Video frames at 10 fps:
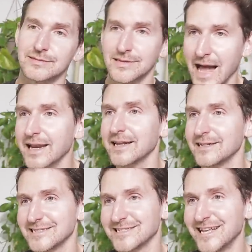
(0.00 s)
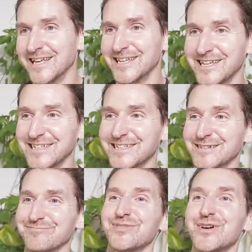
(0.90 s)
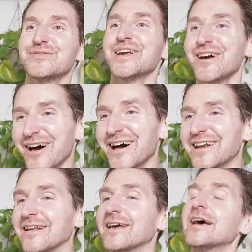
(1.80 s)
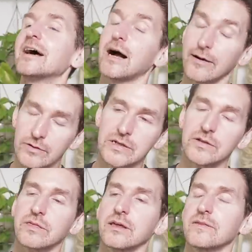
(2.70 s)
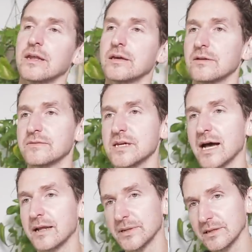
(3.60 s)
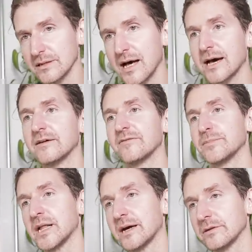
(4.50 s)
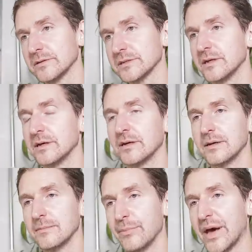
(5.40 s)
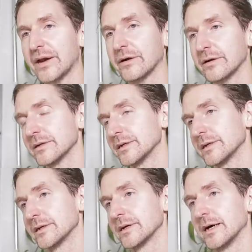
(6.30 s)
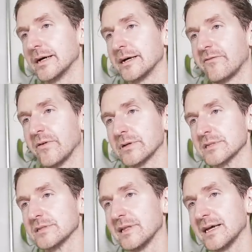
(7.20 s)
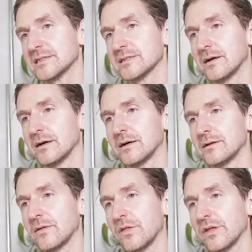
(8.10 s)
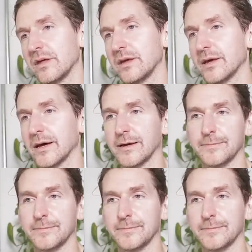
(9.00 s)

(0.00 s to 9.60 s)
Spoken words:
Got it. Moving on. I really do think that he could have tied up a lot of plot holes better and focused less on the